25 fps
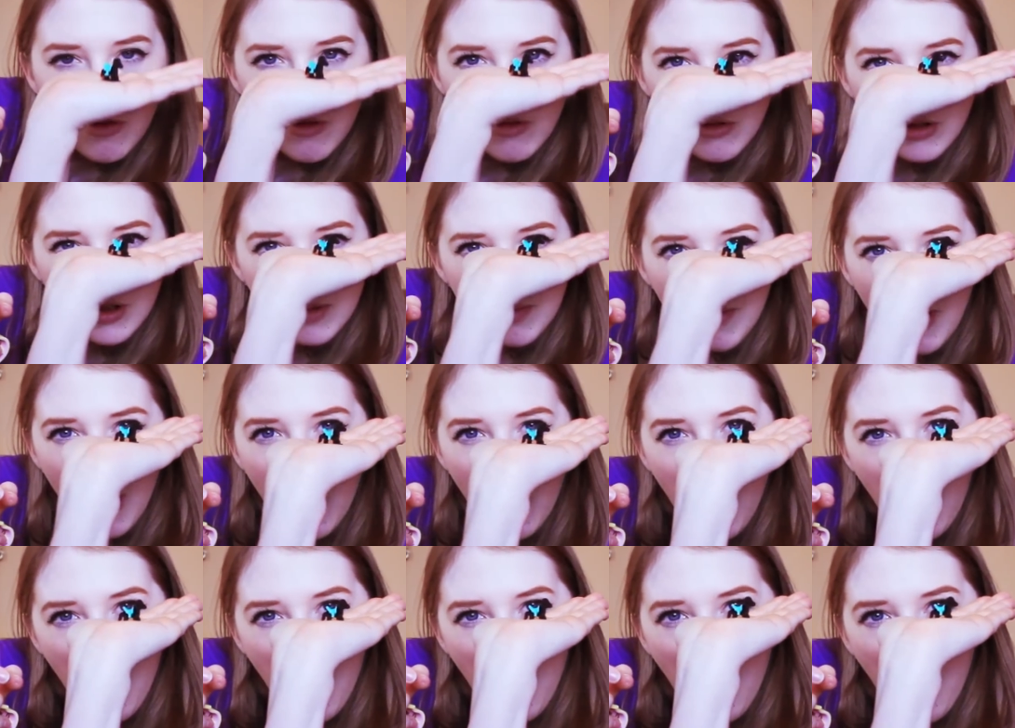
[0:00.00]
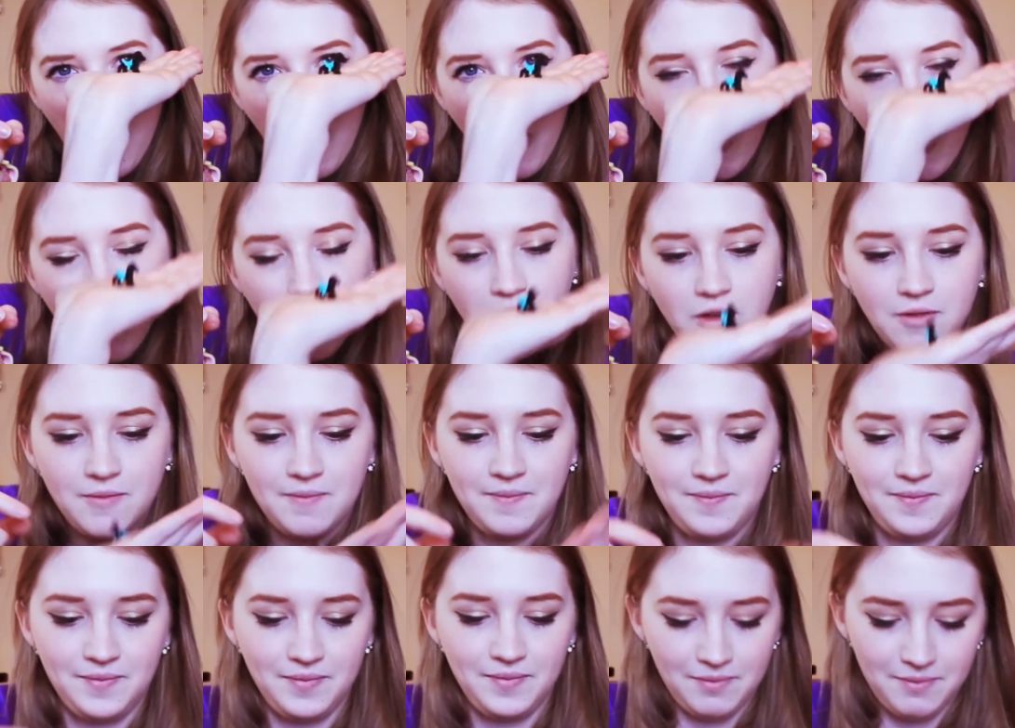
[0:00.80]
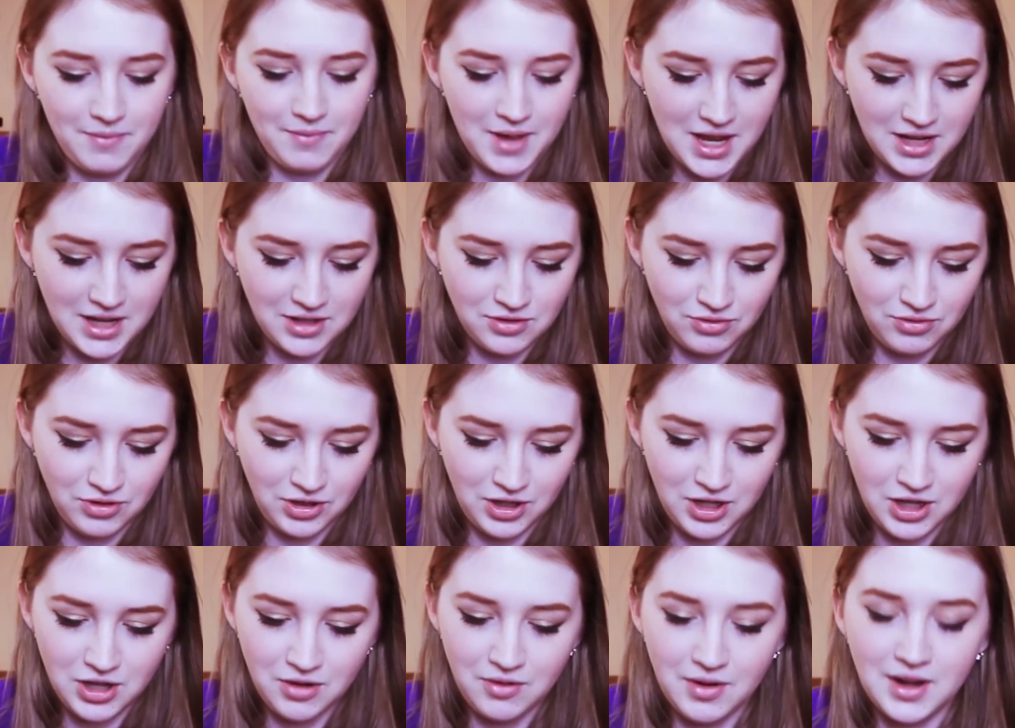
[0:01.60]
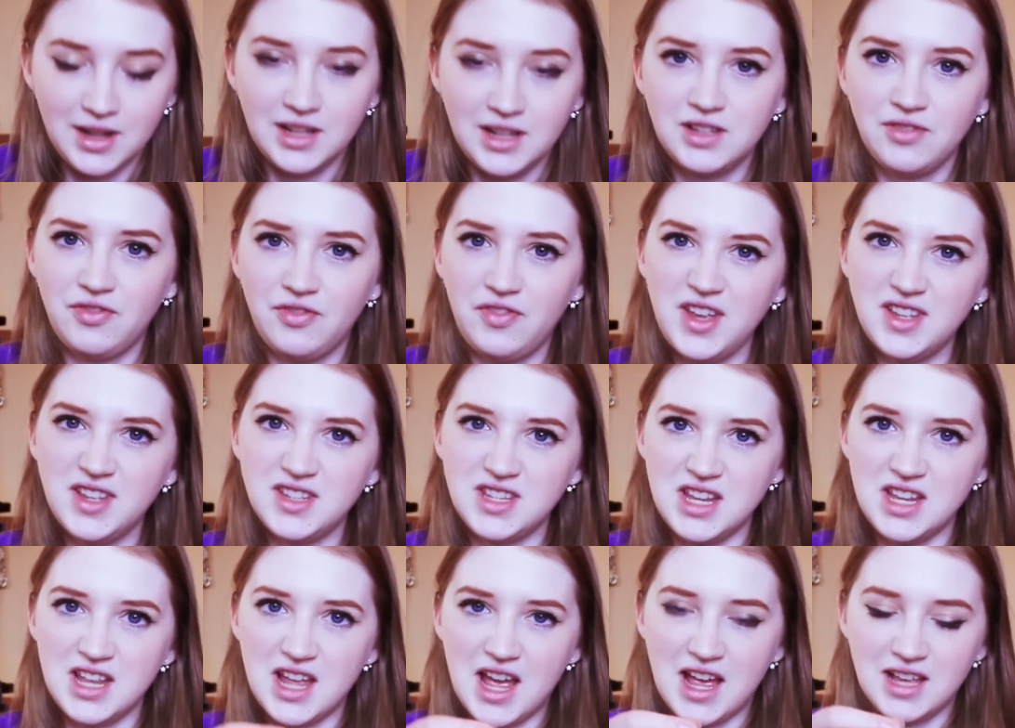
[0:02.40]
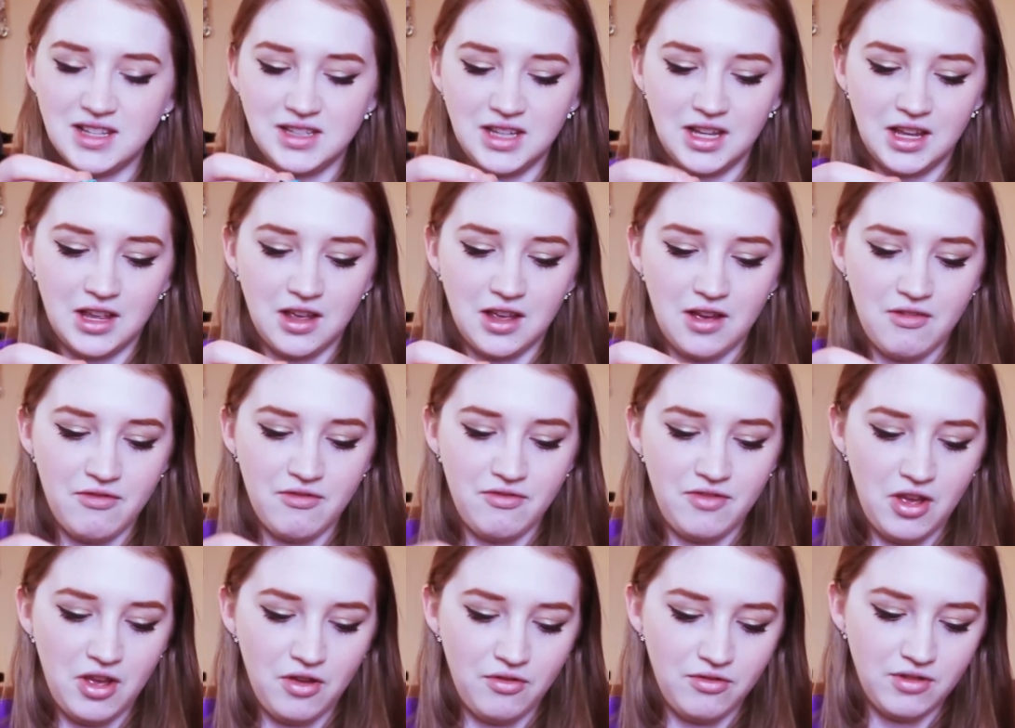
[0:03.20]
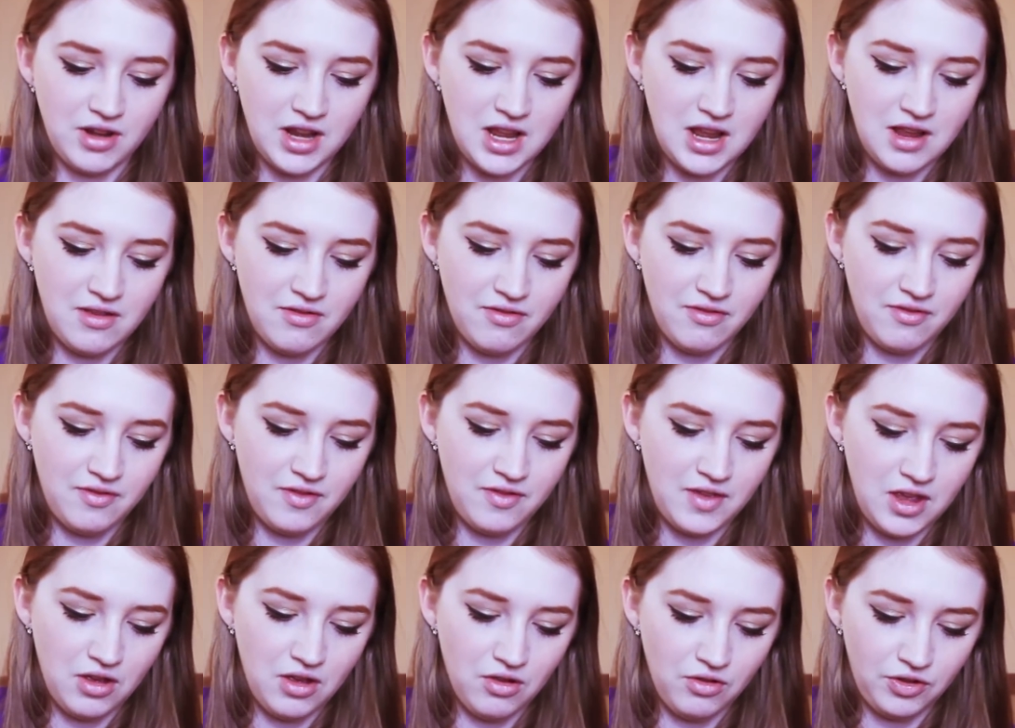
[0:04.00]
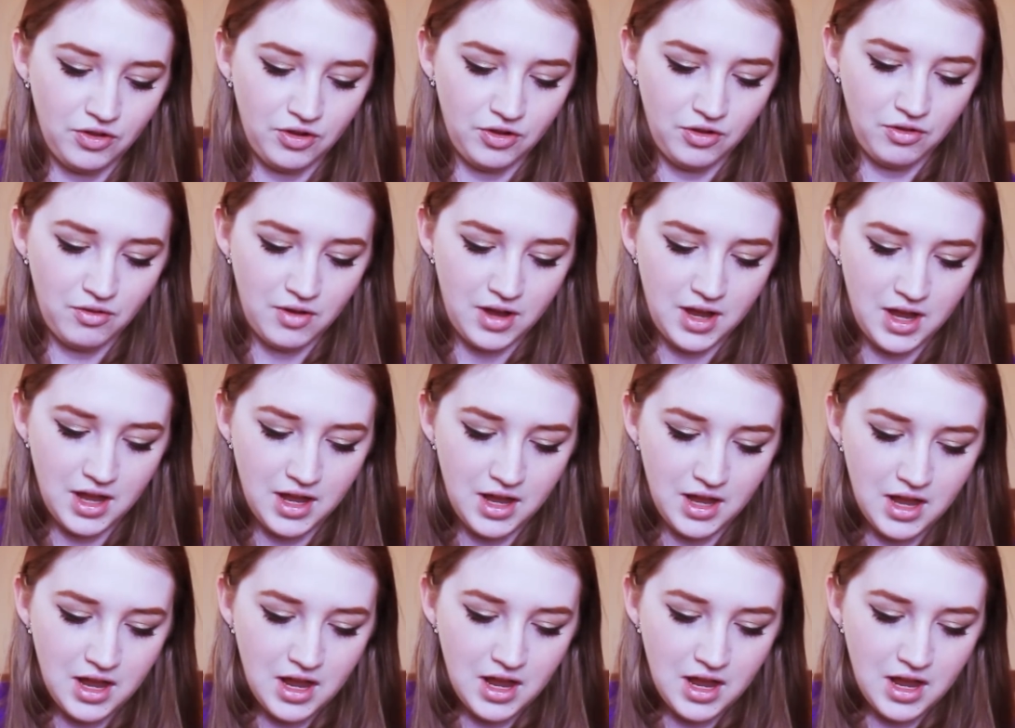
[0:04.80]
small, but it's really cute, and it's fuzzy. It has like a velvety feel to it,